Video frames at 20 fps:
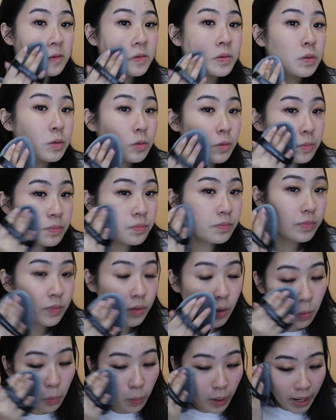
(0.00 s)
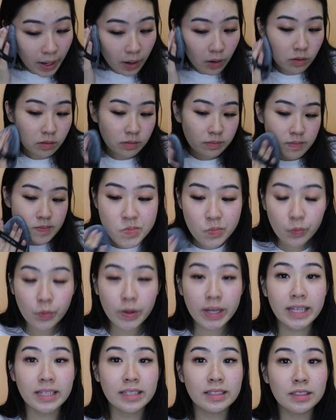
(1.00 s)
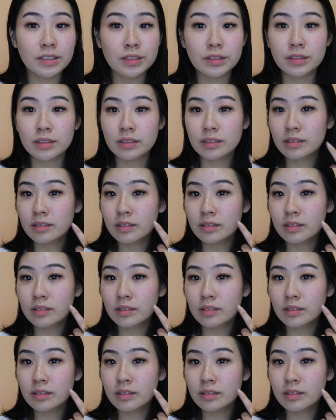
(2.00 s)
Oh wow, wait, look,